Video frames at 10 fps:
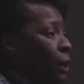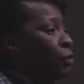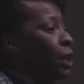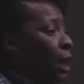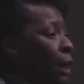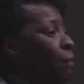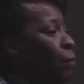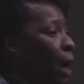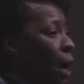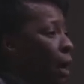chief did
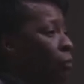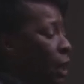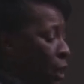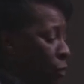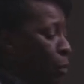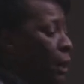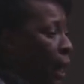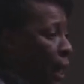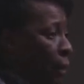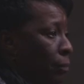involve the
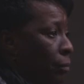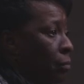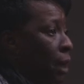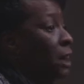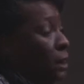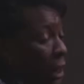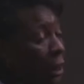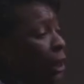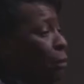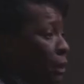FBI. He
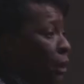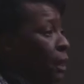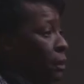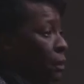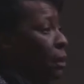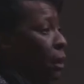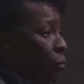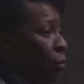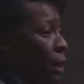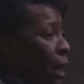sent Cary's case to the
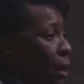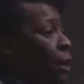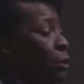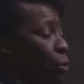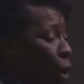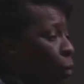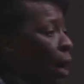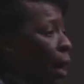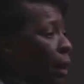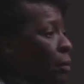FBI. You know
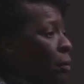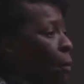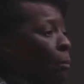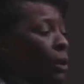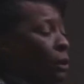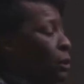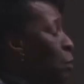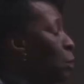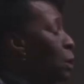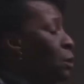why? Because
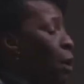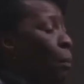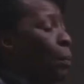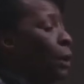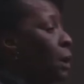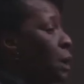there was no